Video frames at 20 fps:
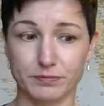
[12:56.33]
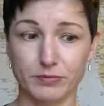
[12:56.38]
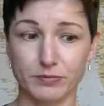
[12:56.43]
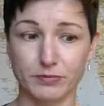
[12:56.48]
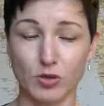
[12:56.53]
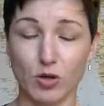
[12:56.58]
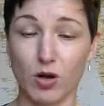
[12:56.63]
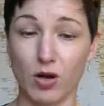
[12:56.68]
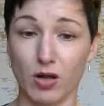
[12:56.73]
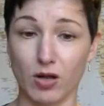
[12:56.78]

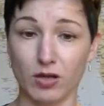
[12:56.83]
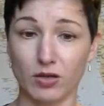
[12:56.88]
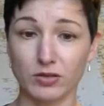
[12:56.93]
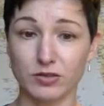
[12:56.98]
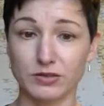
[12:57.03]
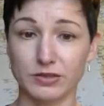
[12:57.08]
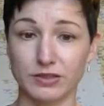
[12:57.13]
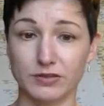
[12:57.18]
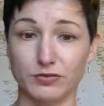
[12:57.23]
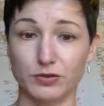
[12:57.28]

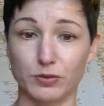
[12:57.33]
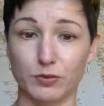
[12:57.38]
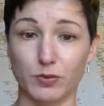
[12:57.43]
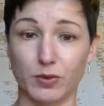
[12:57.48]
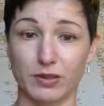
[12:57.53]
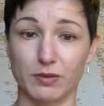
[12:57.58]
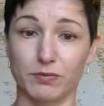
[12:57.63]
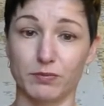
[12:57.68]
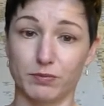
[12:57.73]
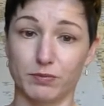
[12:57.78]
calls. If you
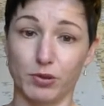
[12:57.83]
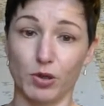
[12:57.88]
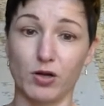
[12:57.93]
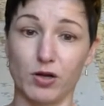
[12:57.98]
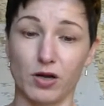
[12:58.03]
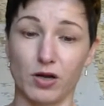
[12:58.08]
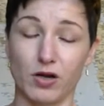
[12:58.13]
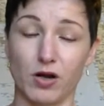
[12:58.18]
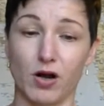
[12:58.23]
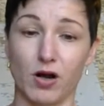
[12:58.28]
want to book
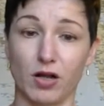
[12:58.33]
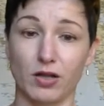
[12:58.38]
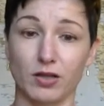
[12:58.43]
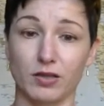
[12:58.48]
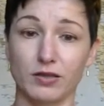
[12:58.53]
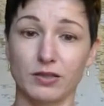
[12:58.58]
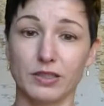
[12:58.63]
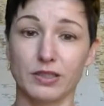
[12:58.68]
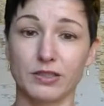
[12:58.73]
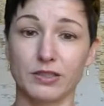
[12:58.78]
a
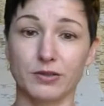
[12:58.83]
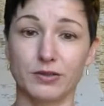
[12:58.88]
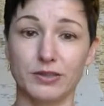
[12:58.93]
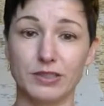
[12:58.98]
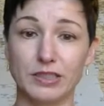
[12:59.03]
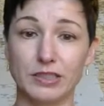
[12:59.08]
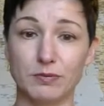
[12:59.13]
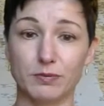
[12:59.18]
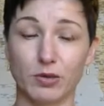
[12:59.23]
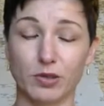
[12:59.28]
call, you
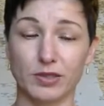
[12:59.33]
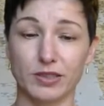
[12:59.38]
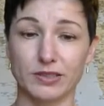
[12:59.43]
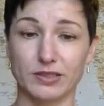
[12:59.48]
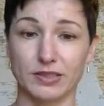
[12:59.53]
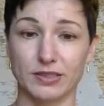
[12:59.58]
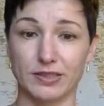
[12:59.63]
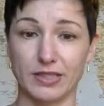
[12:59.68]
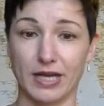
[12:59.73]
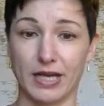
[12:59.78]
need to book it
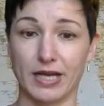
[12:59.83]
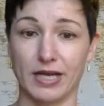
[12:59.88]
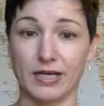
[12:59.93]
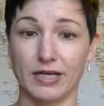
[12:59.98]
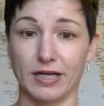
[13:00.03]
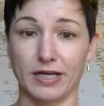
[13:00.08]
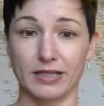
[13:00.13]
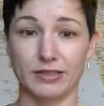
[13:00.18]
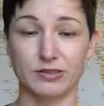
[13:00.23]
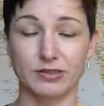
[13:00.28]
today.
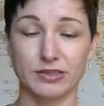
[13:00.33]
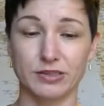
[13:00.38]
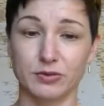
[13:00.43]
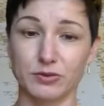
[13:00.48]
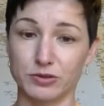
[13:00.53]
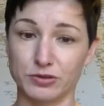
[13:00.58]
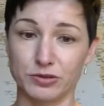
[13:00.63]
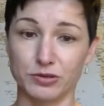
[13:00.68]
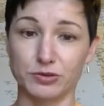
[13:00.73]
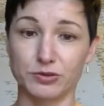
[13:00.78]
I
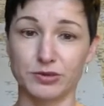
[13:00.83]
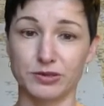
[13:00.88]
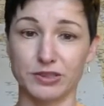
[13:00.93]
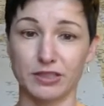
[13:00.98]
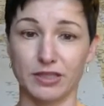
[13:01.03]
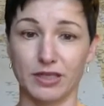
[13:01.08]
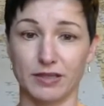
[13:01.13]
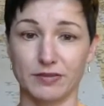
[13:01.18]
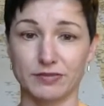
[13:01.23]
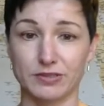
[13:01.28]
do
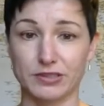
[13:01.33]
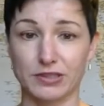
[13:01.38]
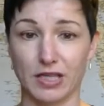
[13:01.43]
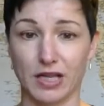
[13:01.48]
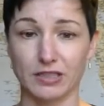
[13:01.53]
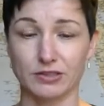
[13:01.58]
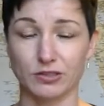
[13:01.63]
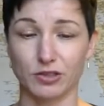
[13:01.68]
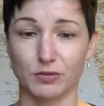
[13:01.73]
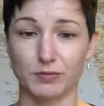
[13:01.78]
still have
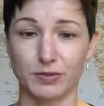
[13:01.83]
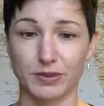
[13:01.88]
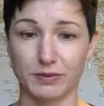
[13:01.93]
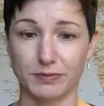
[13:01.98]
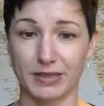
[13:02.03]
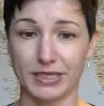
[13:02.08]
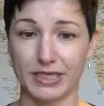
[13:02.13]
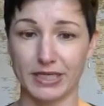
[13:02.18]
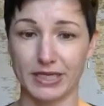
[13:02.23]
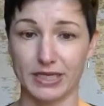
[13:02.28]
slots open on
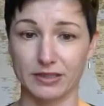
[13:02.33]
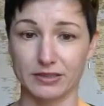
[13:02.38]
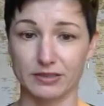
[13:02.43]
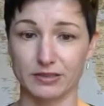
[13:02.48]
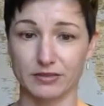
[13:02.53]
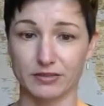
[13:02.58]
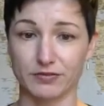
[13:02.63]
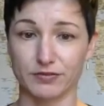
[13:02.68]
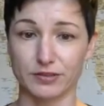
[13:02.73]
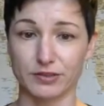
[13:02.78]
my
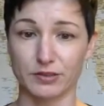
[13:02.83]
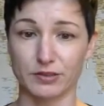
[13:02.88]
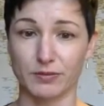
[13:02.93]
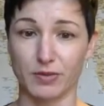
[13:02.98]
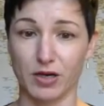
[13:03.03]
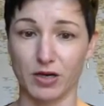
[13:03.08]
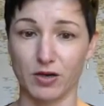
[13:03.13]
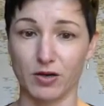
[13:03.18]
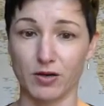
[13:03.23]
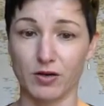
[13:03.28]
calendar for
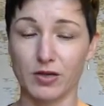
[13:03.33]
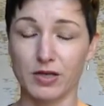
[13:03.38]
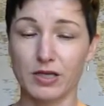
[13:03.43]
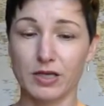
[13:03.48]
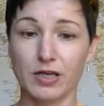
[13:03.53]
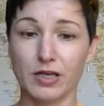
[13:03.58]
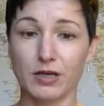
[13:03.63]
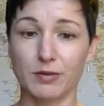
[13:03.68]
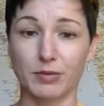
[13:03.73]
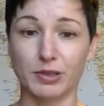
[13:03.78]
tomorrow,
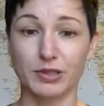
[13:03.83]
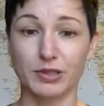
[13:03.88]
but